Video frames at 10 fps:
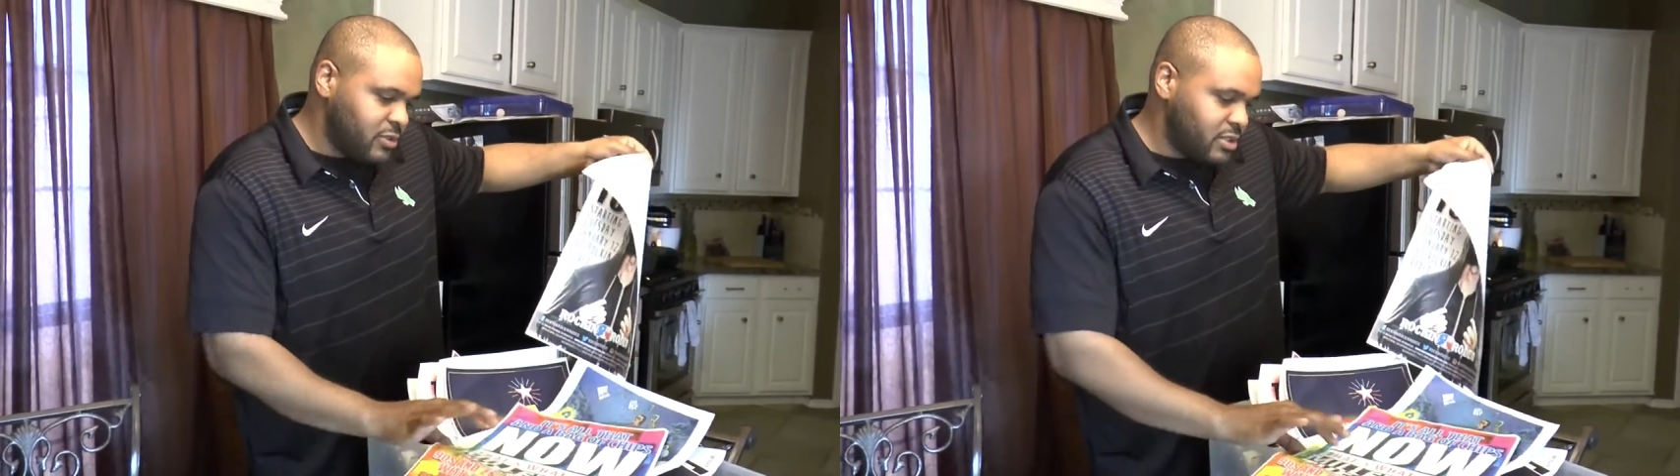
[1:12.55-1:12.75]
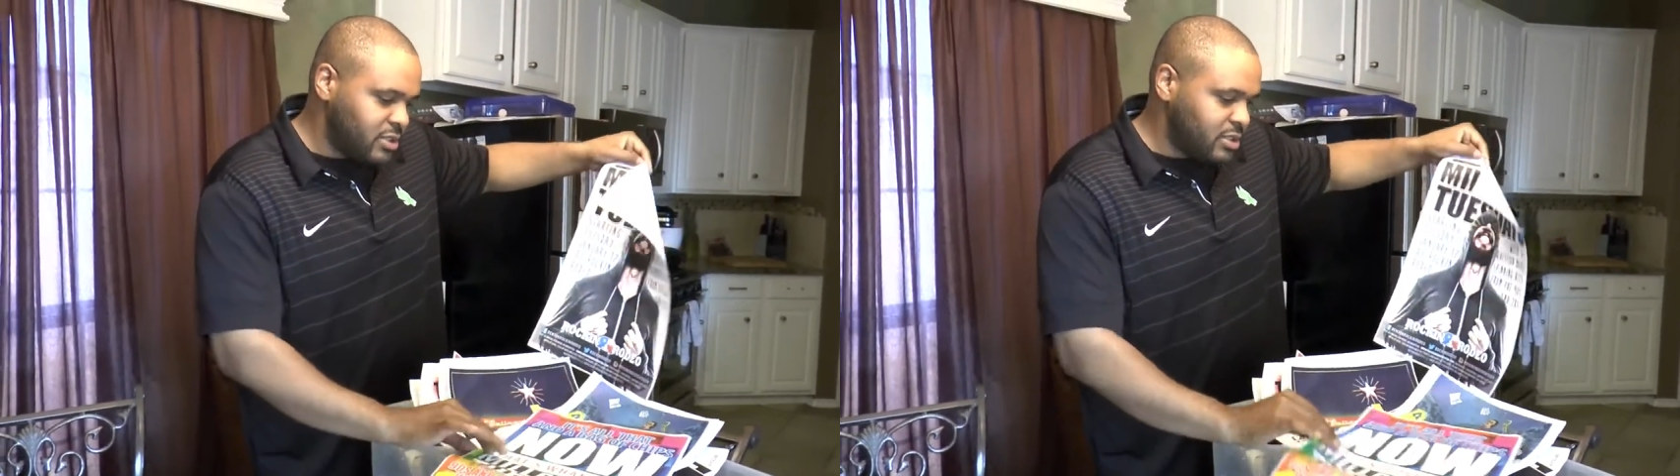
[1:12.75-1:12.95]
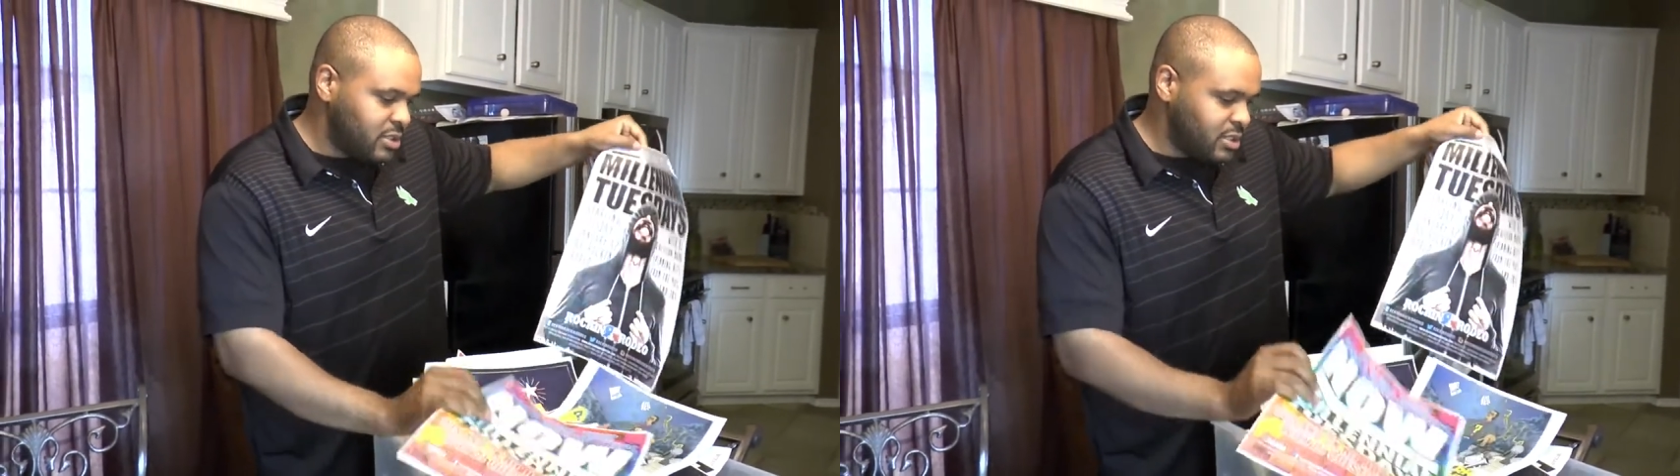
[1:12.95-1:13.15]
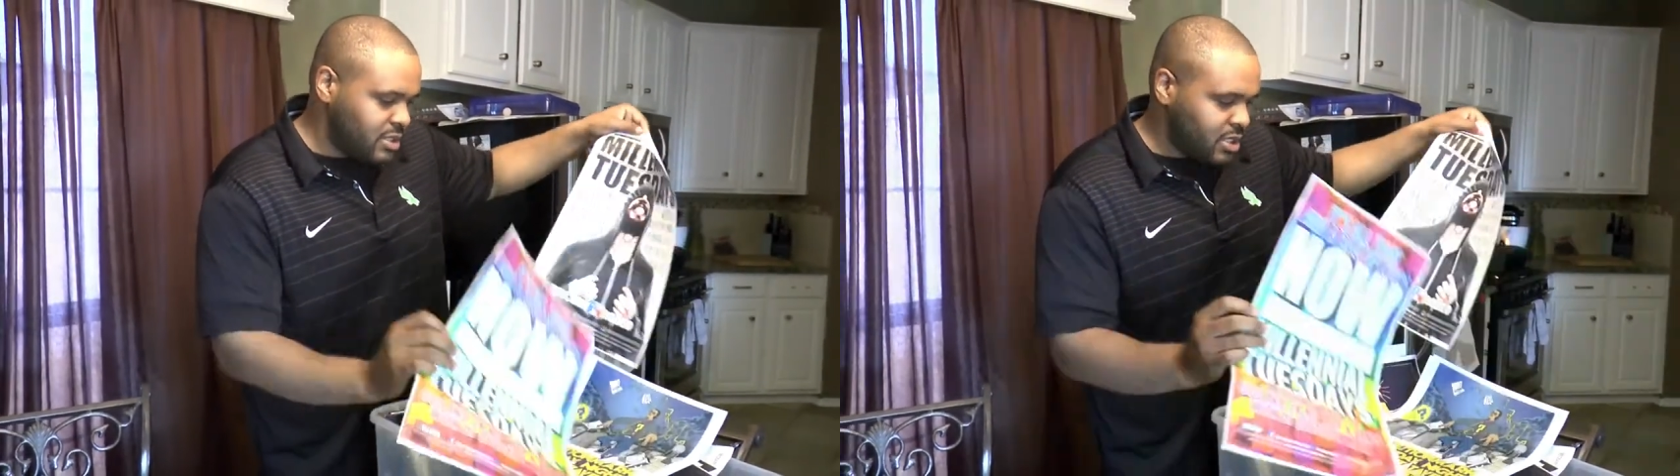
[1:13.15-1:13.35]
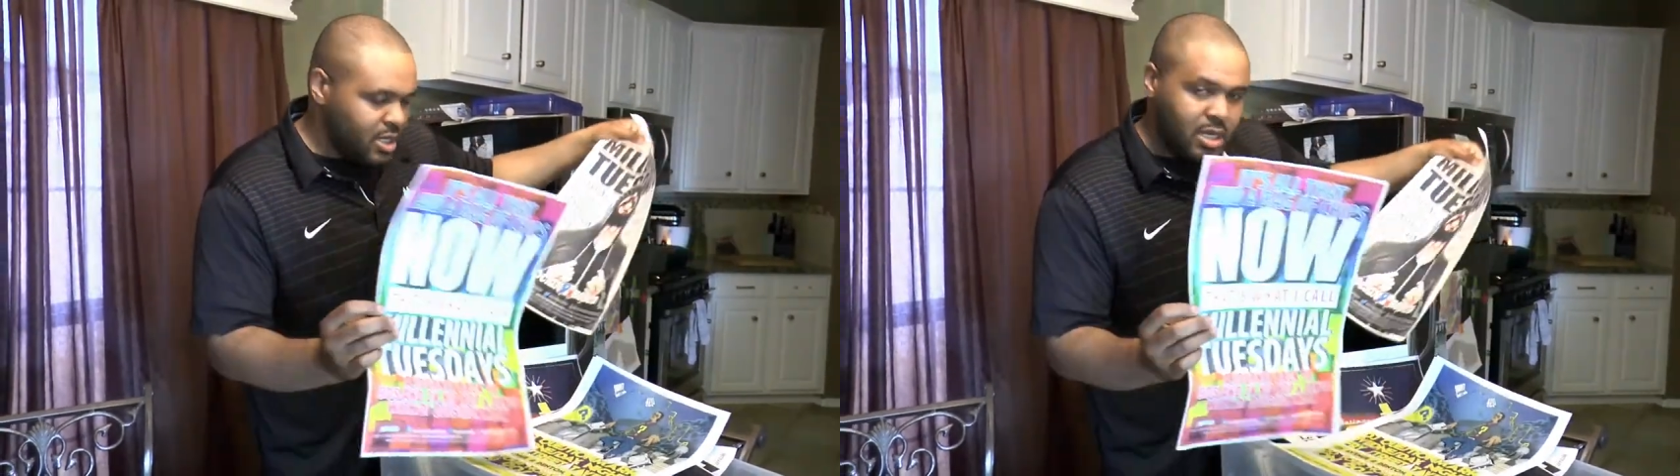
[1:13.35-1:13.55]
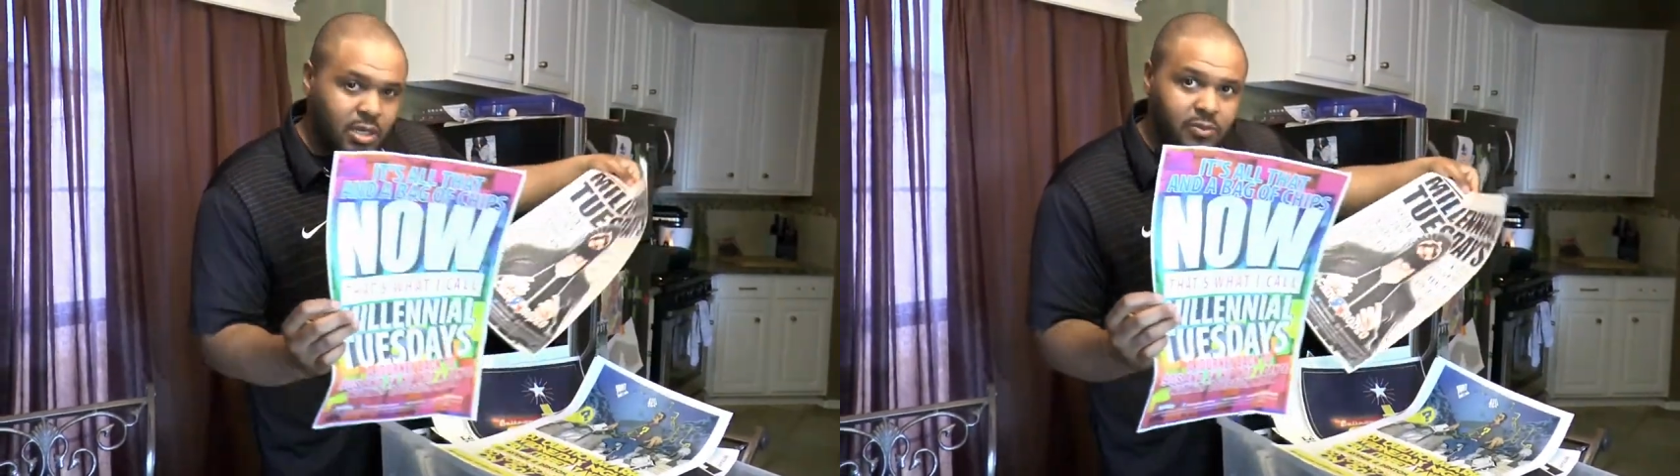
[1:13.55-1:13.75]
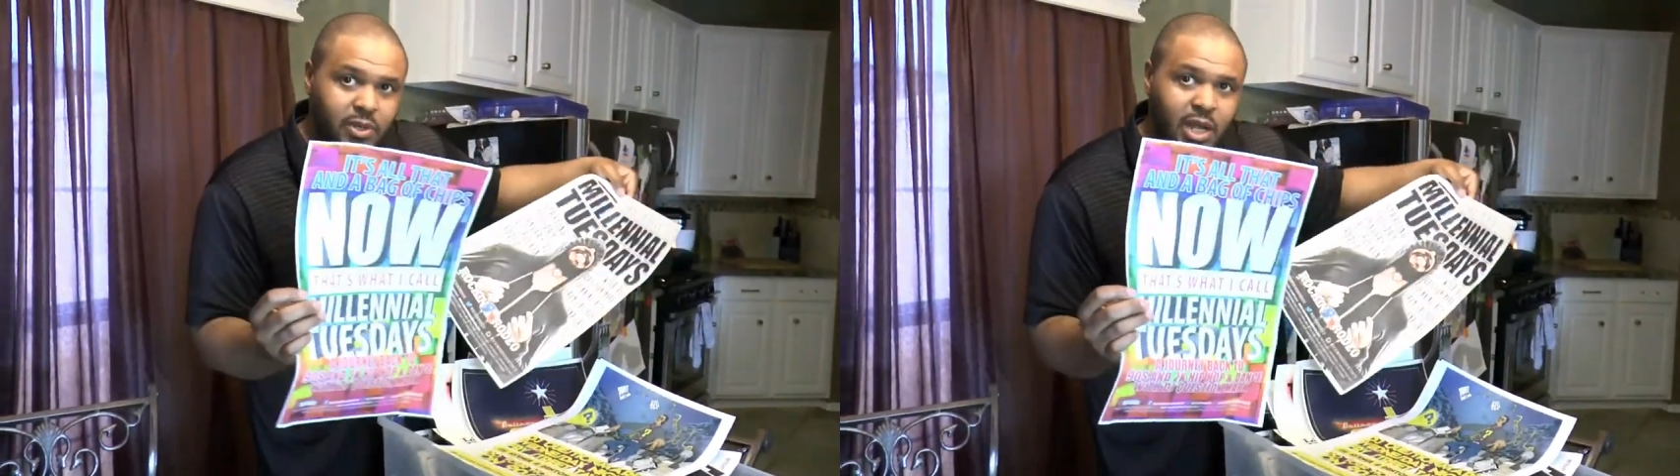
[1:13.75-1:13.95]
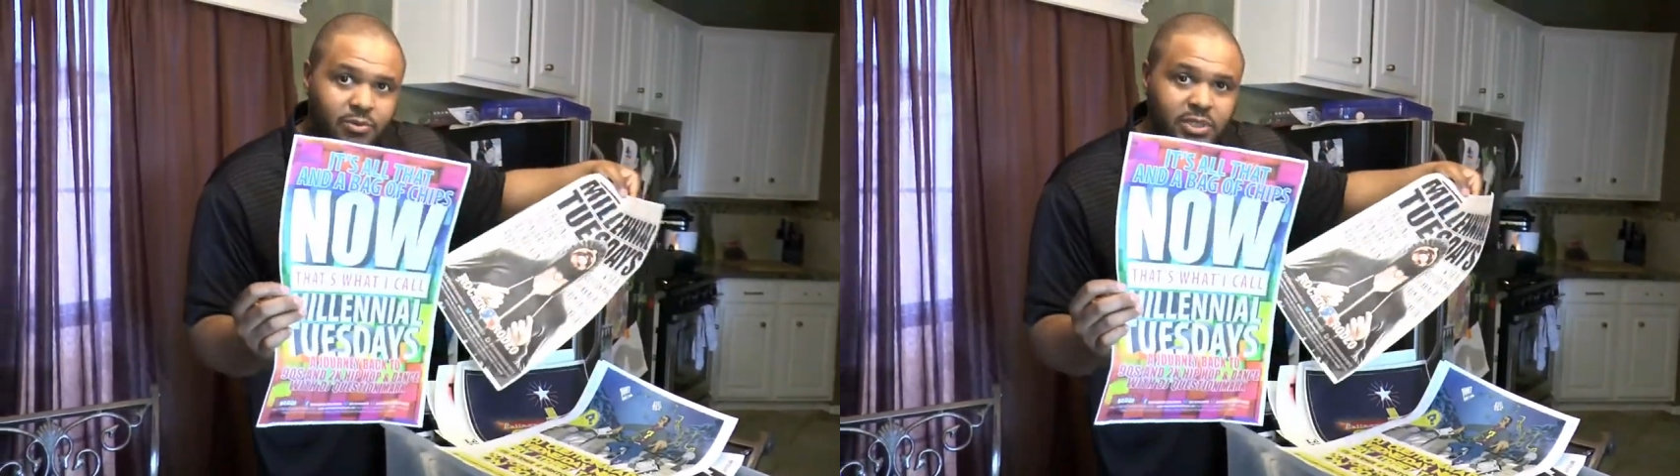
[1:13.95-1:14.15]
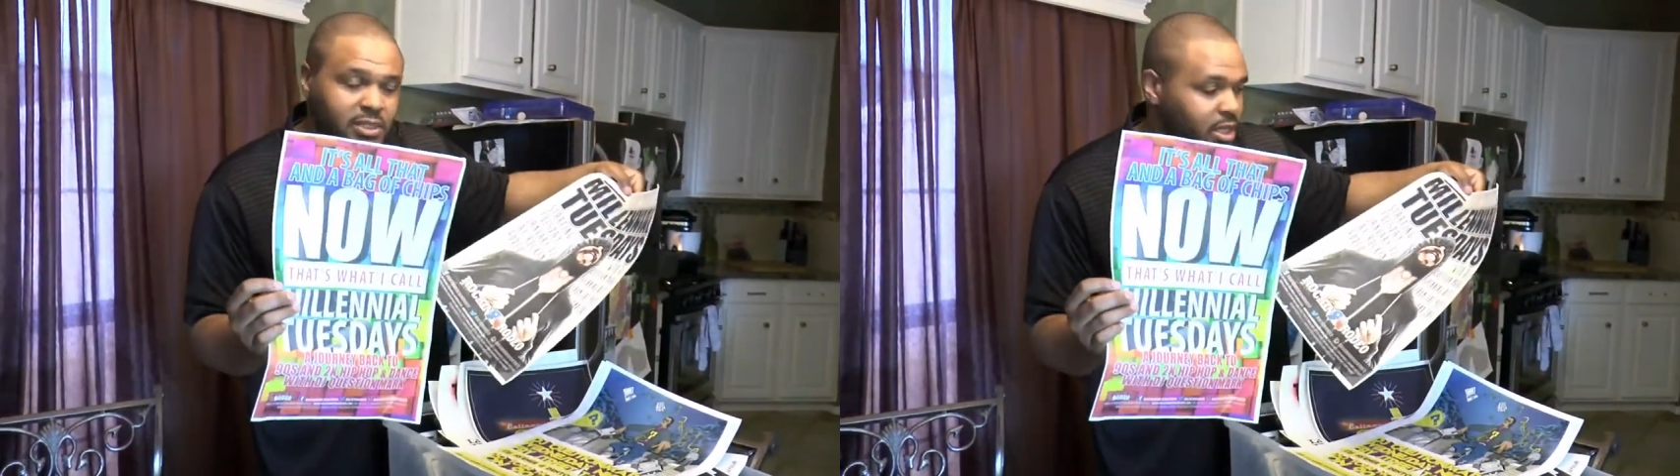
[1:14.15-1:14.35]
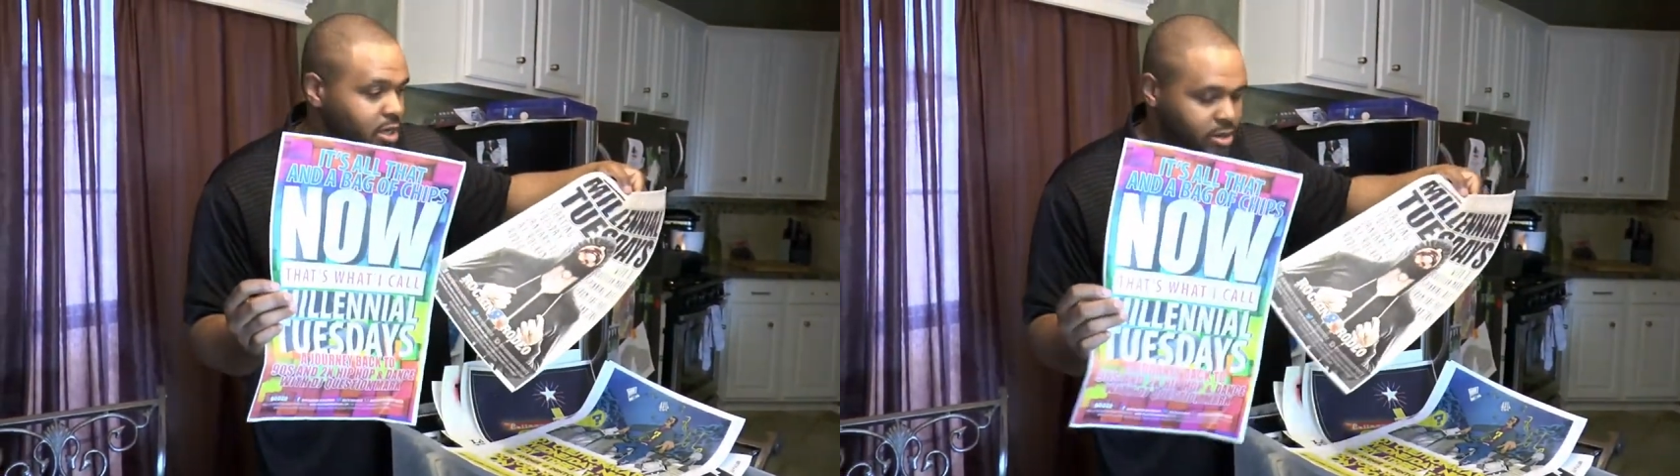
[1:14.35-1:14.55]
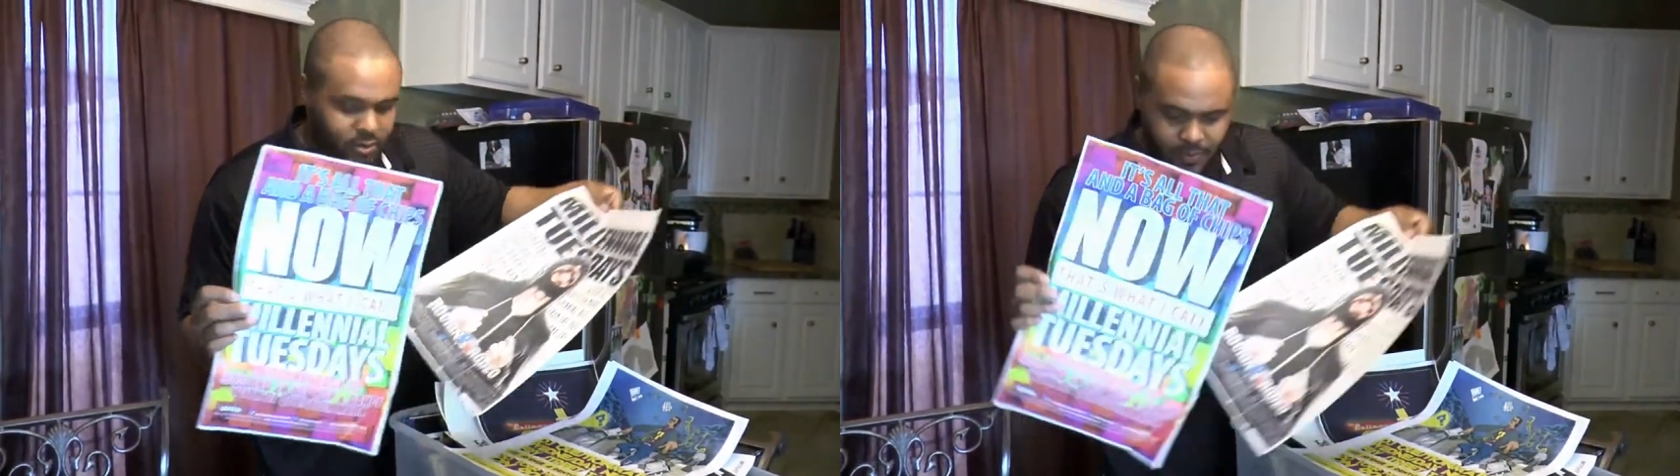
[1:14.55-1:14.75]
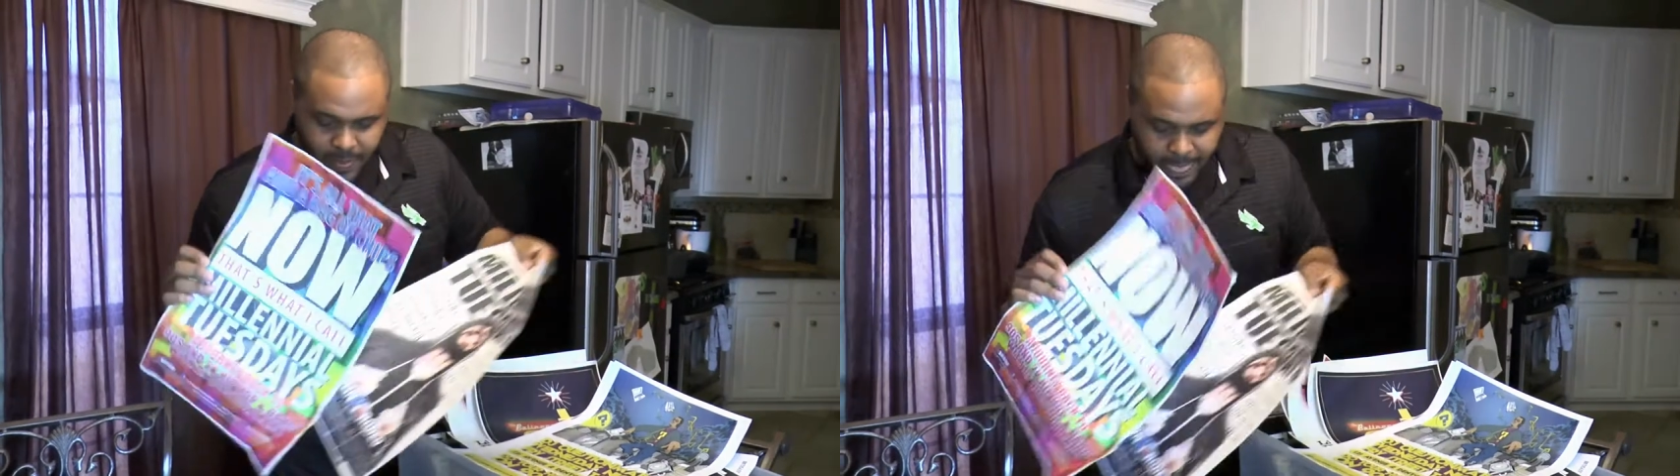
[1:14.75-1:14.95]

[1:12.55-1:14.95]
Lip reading: ones when I was there.